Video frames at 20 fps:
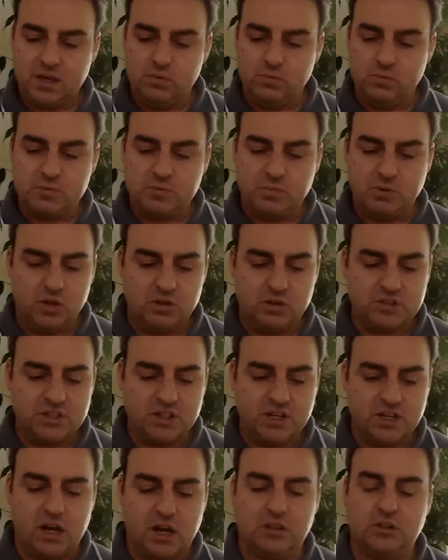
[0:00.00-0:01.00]
which belongs
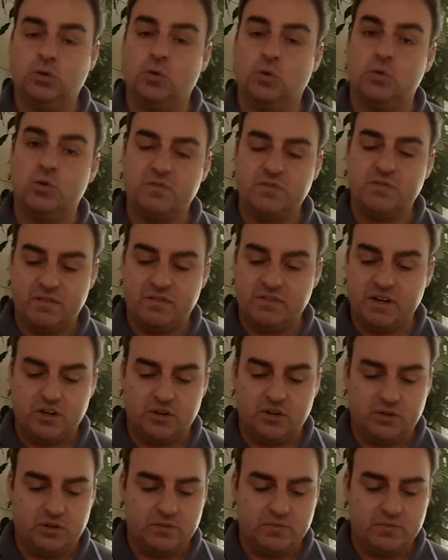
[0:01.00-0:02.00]
to God, Lord of heaven
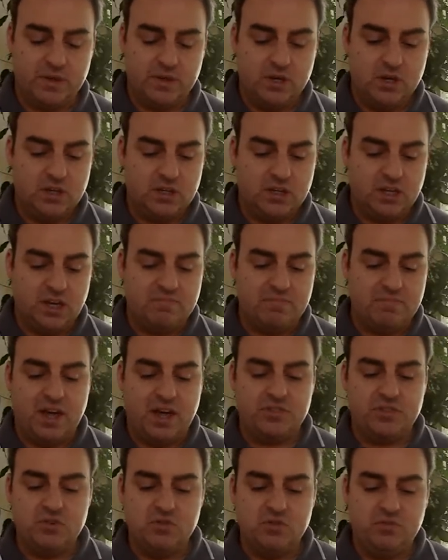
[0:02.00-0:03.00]
and earth. Okay,
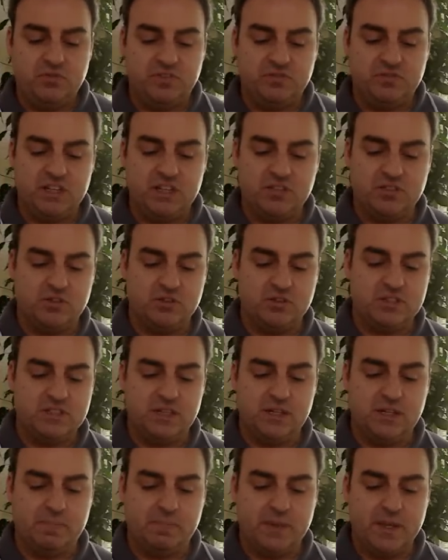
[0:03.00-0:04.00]
Matthew fifteen
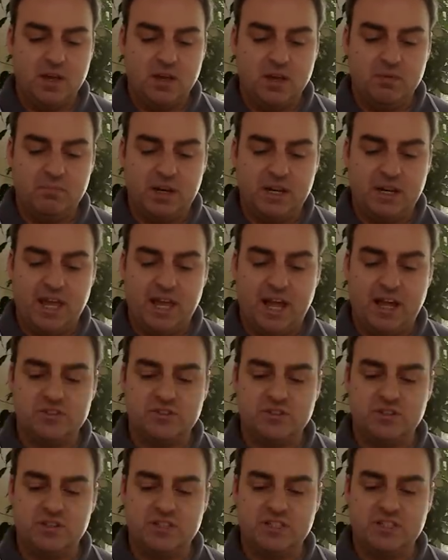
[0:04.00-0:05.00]
thirteen. But he
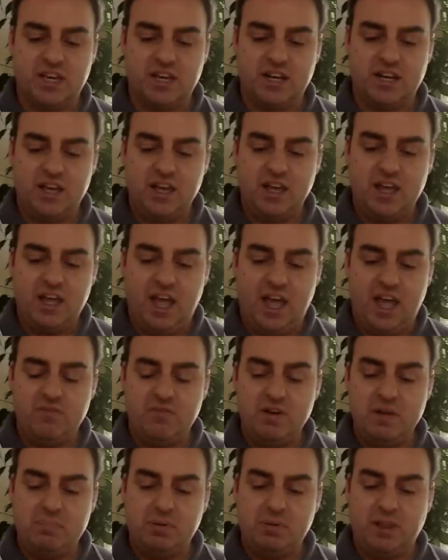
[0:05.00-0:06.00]
answered and said,
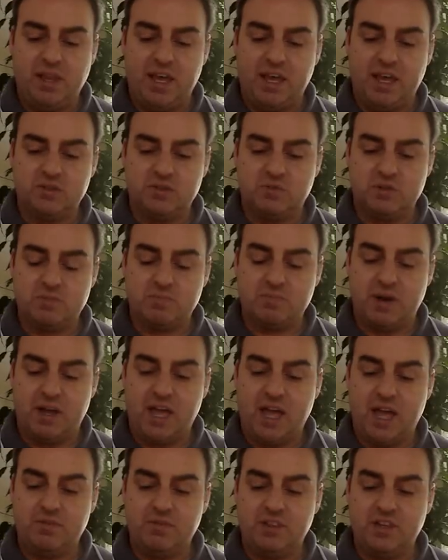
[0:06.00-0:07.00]
every plant which my
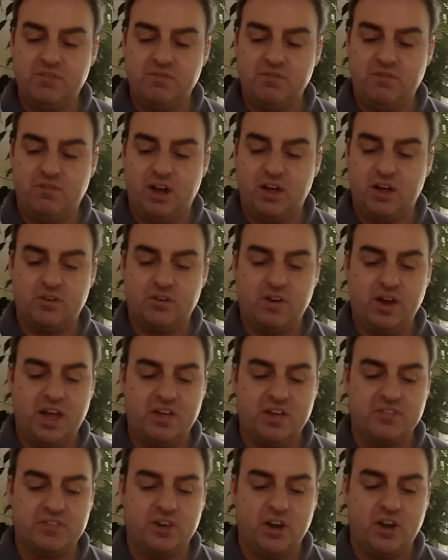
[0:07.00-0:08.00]
heavenly Father
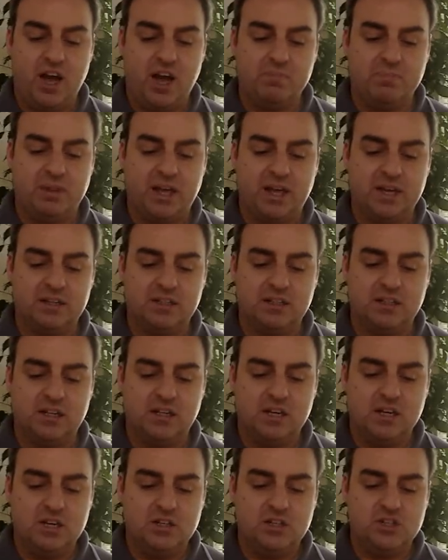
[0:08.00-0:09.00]
hath not planted
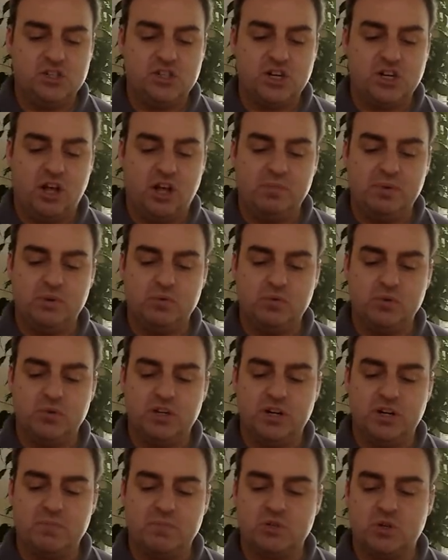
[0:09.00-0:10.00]
shall be
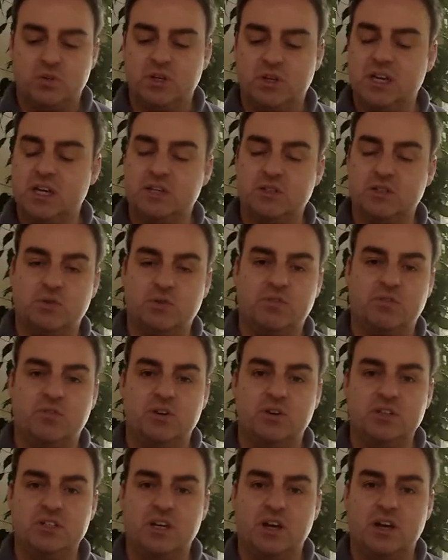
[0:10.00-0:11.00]
rooted up. So again, he's
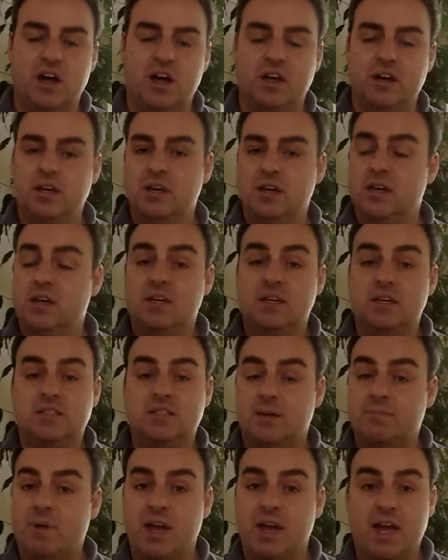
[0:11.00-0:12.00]
referring to God,
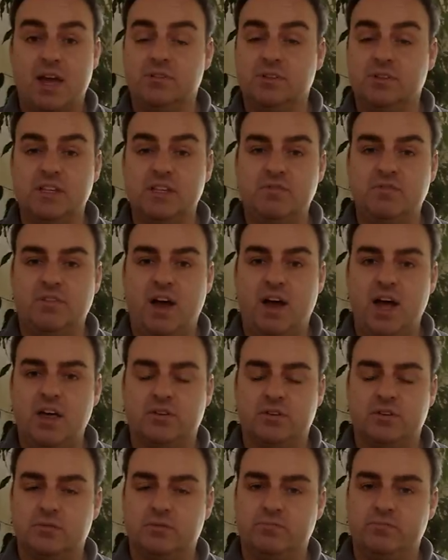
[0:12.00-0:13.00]
saying, my heavenly
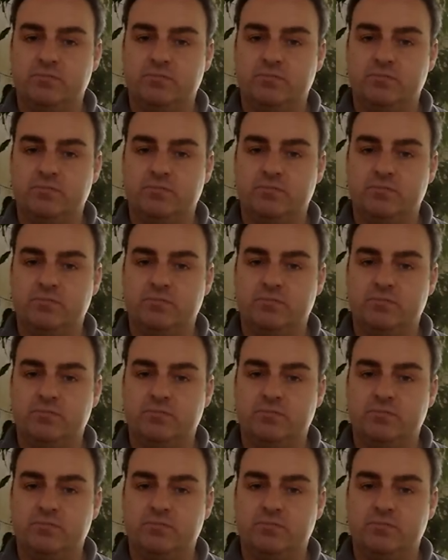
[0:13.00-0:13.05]
Father.